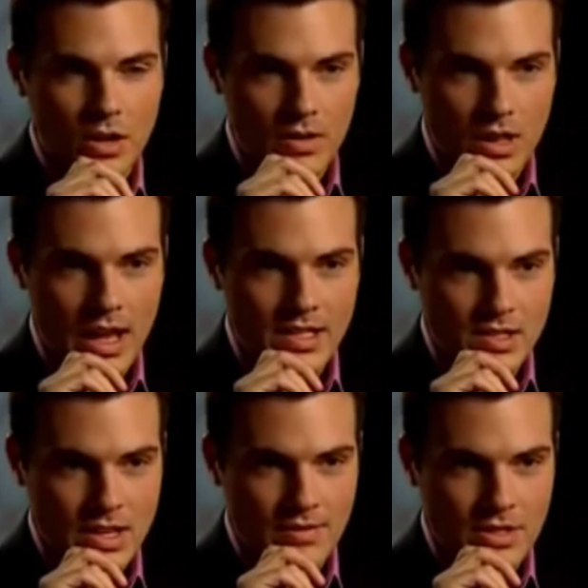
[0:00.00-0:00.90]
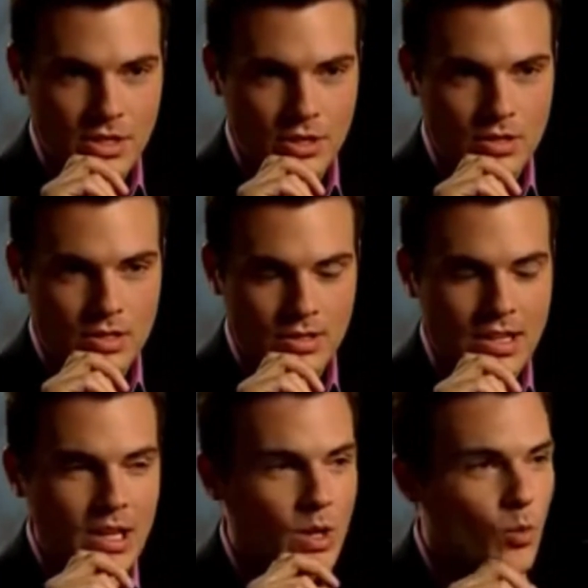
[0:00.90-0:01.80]
Over the last 7 years,
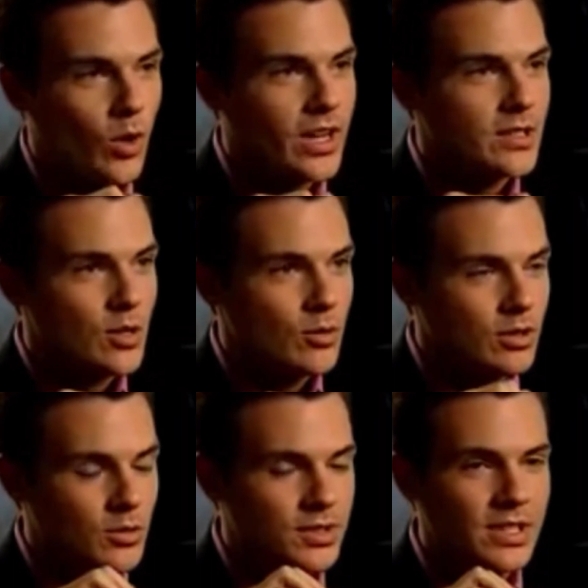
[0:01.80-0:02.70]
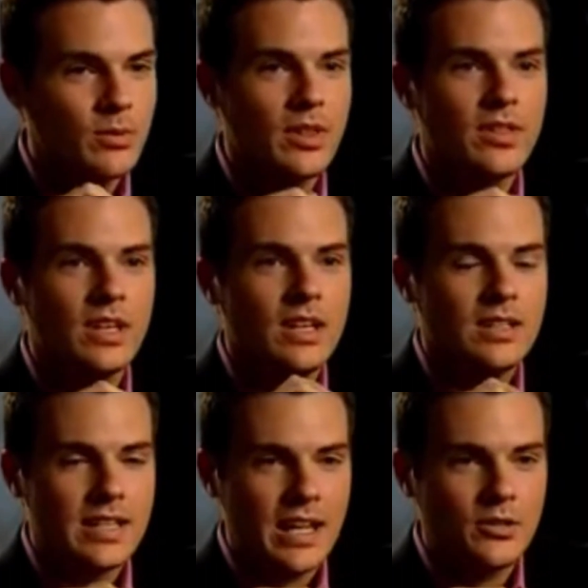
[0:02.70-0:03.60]
working so closely with
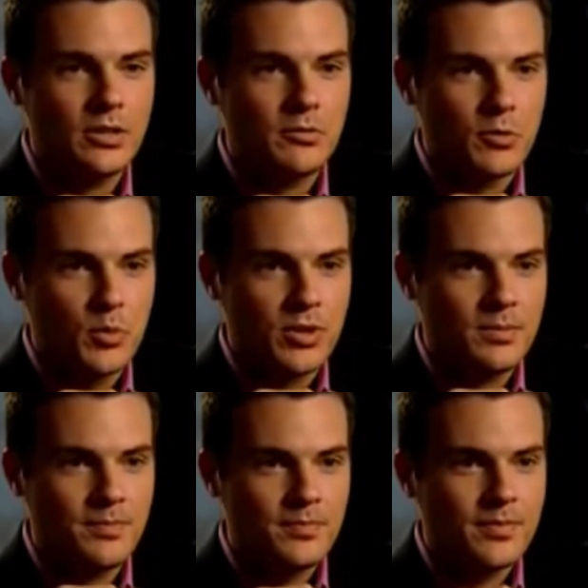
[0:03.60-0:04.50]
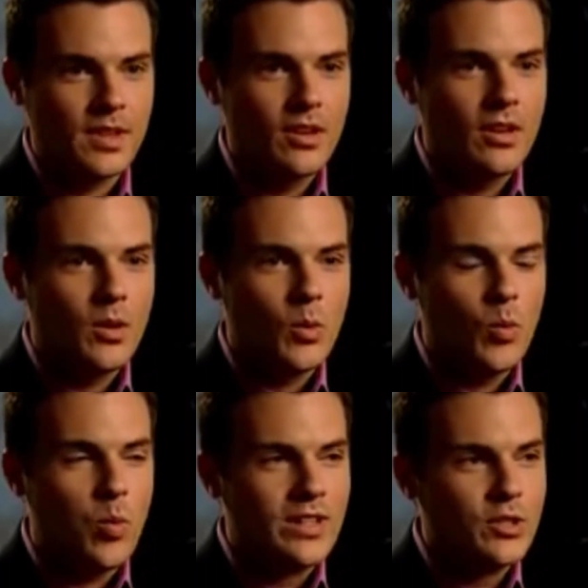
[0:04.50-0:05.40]
Daniel and Rupert,
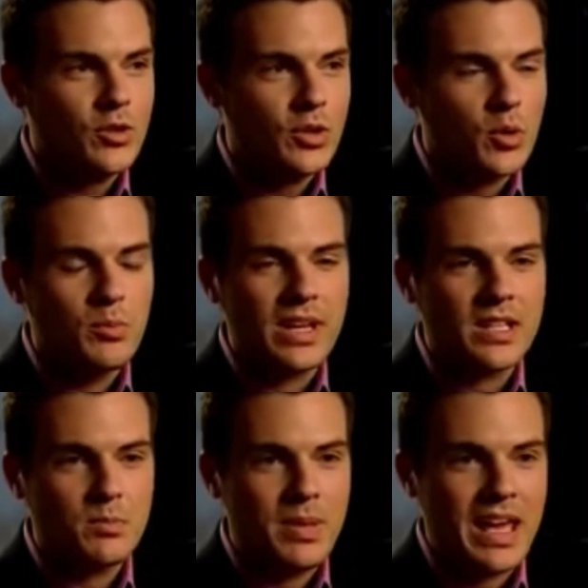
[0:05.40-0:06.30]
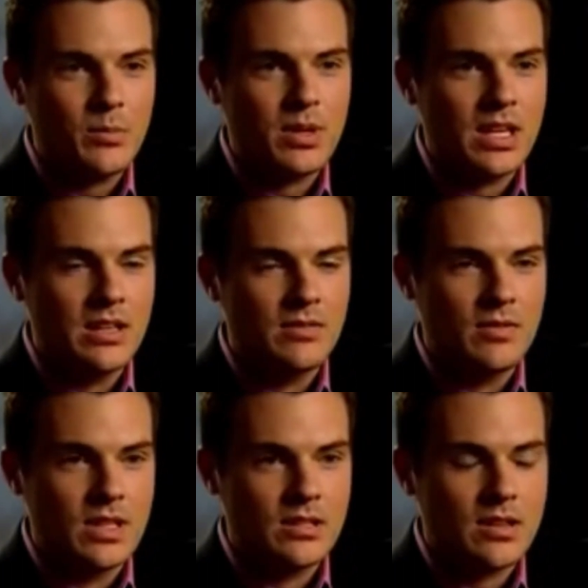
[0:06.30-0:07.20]
what's your biggest pet peeve of
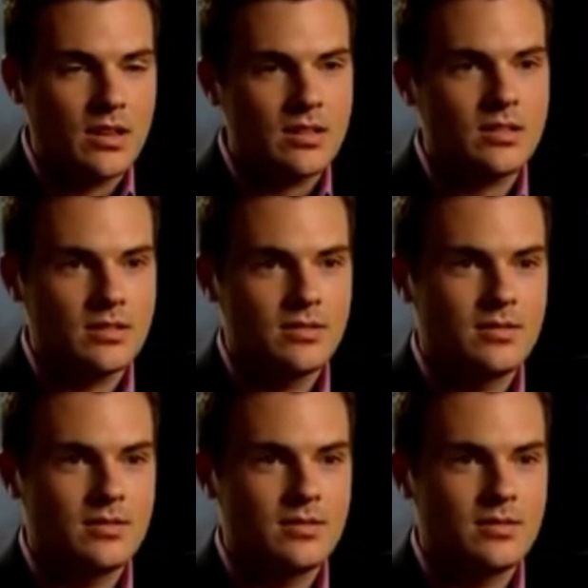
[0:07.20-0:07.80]
these guys?